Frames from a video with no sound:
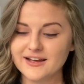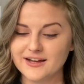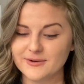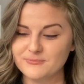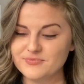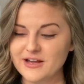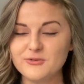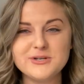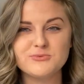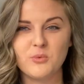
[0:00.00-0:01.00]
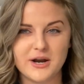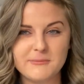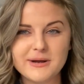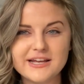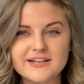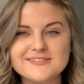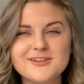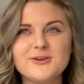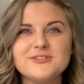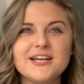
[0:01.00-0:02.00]
Um, I've always wanted my kids
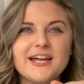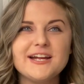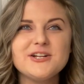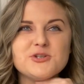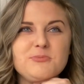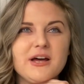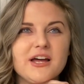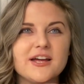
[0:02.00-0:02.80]
close in age, but,